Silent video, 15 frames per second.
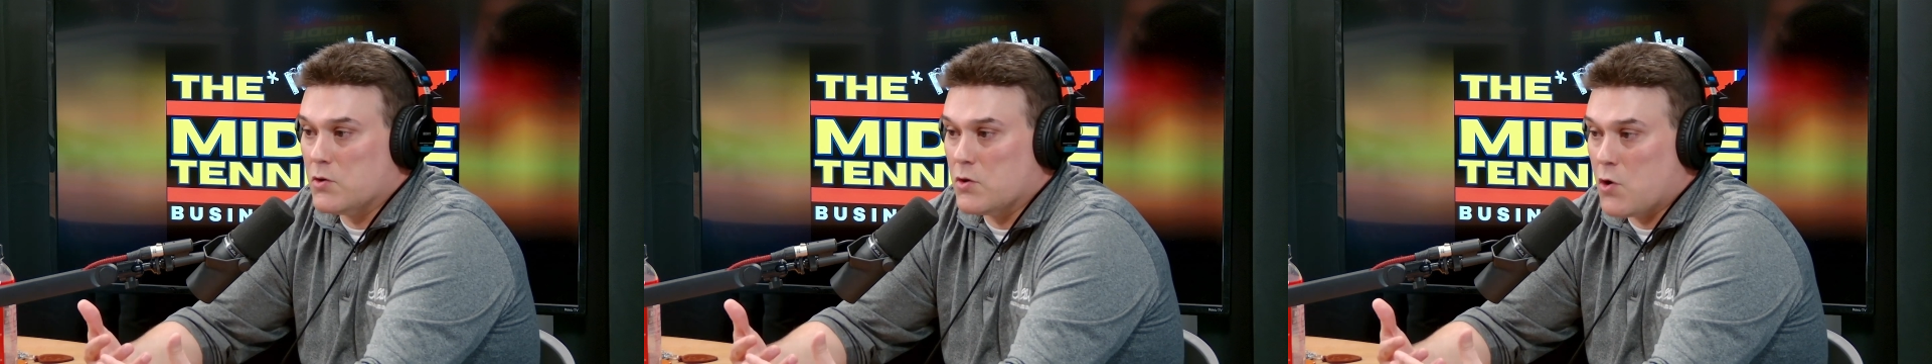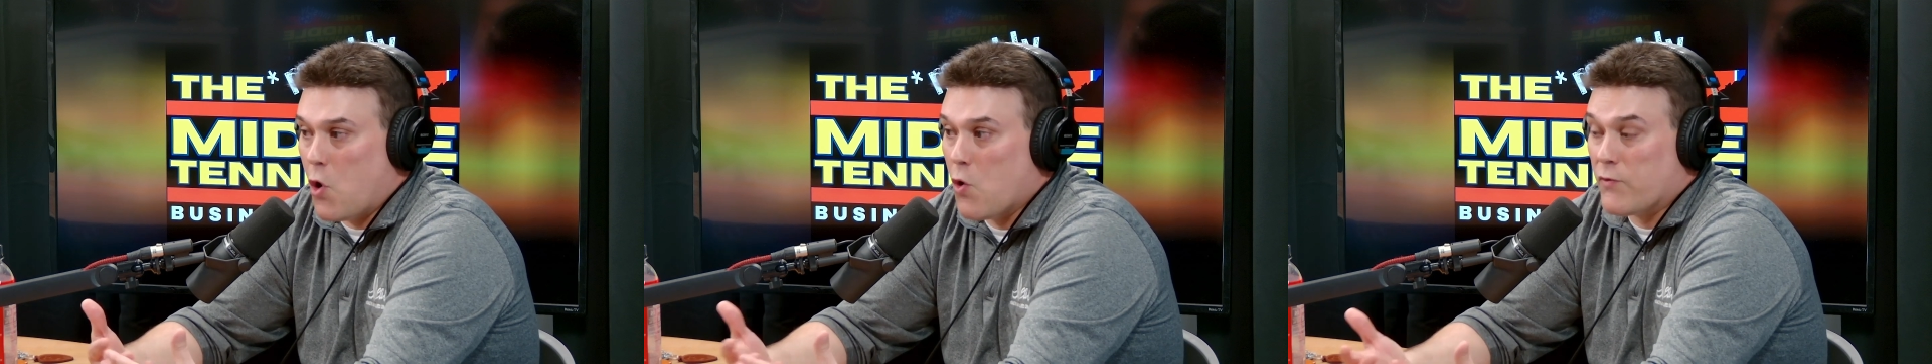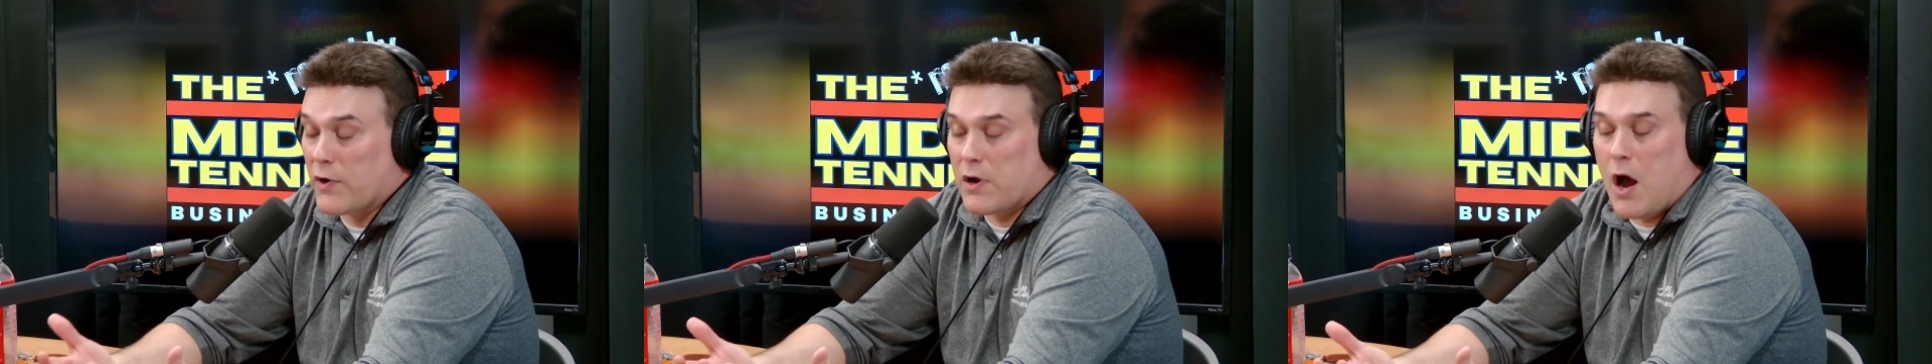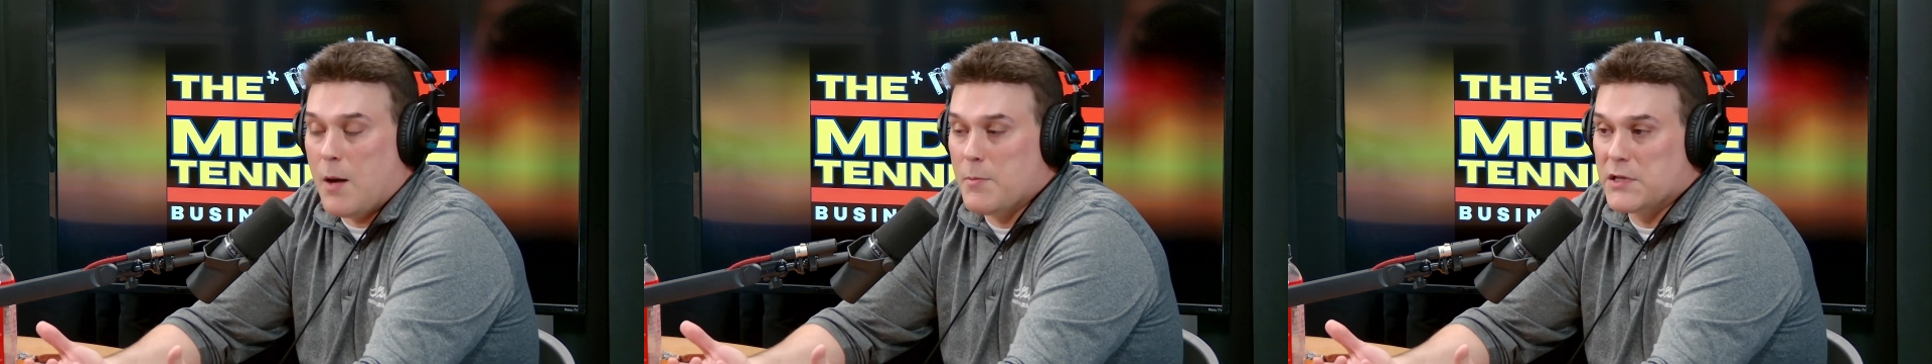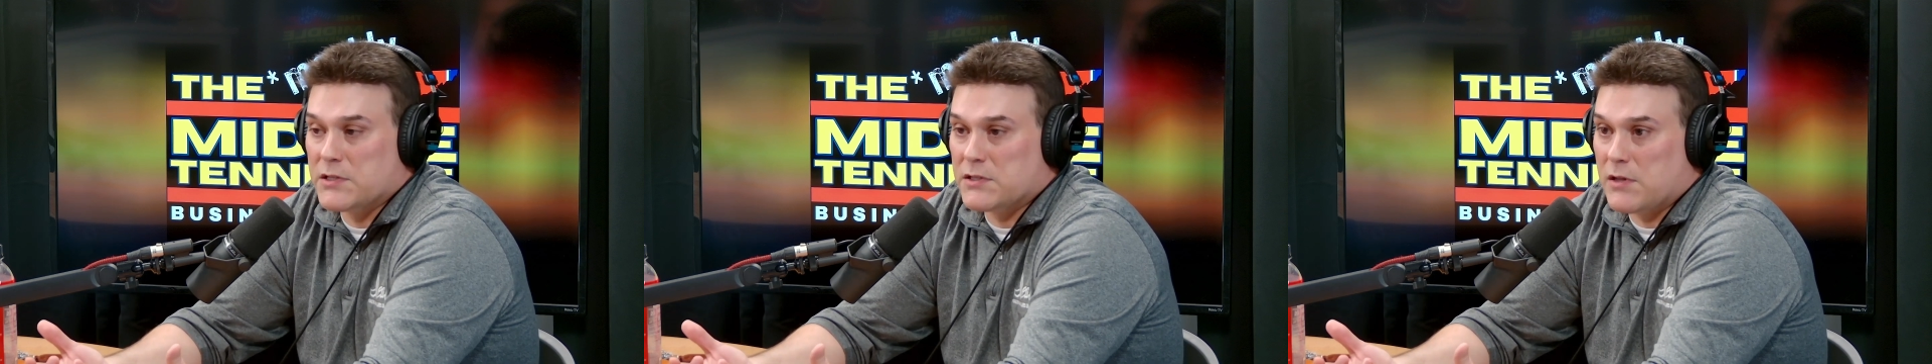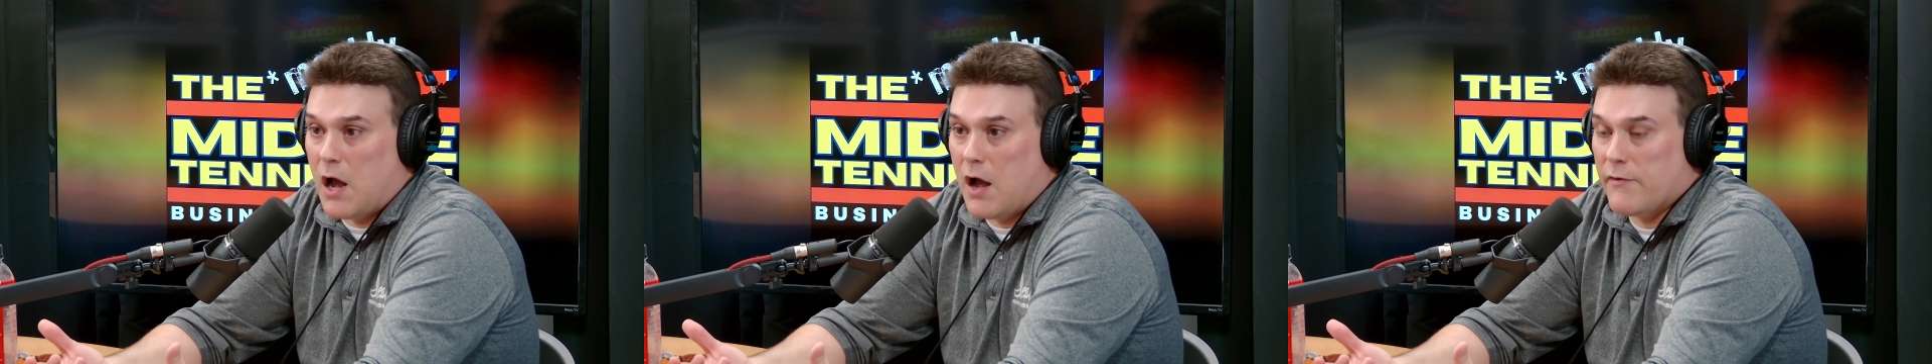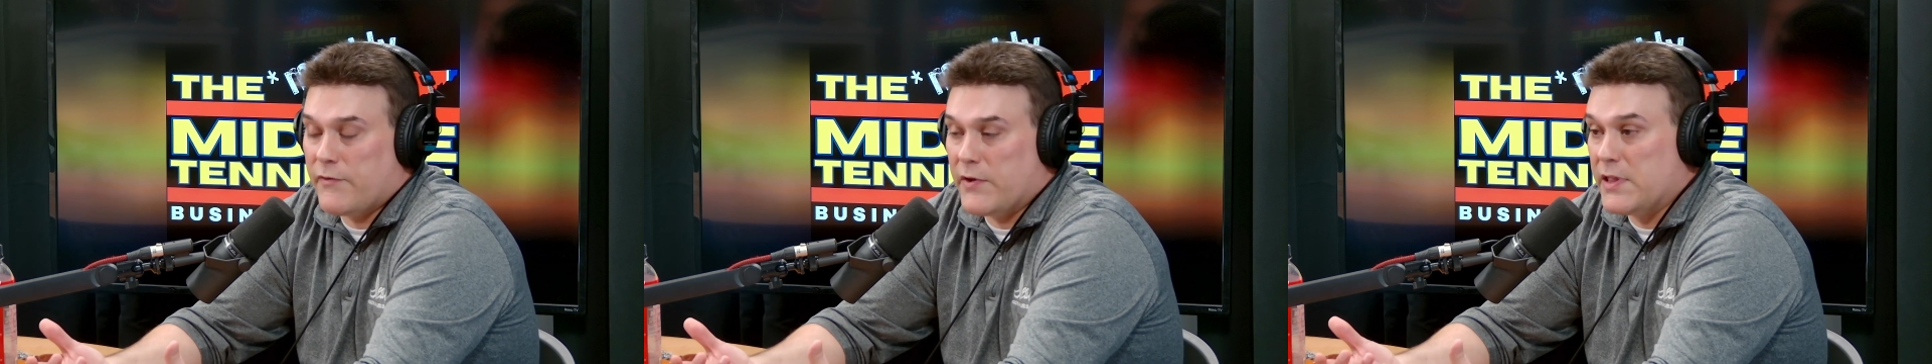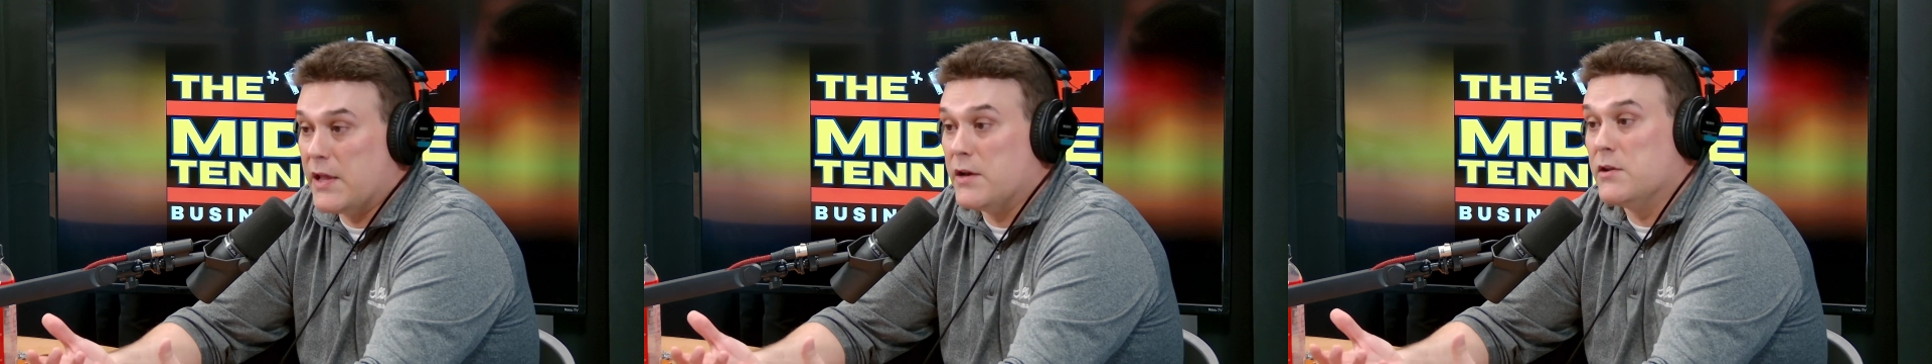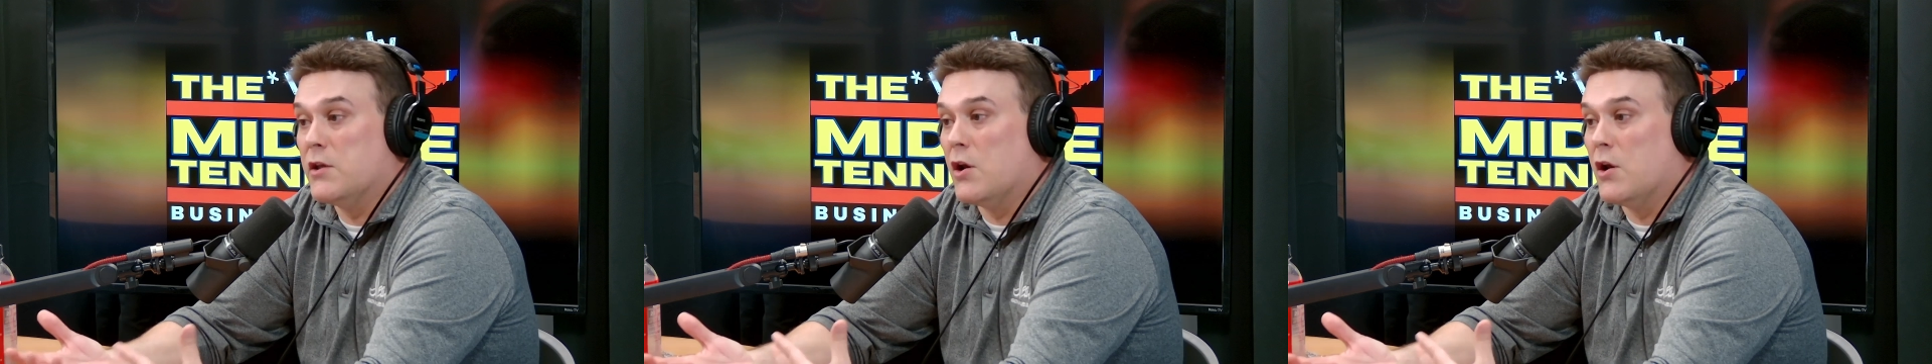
overcome this stuff. And then,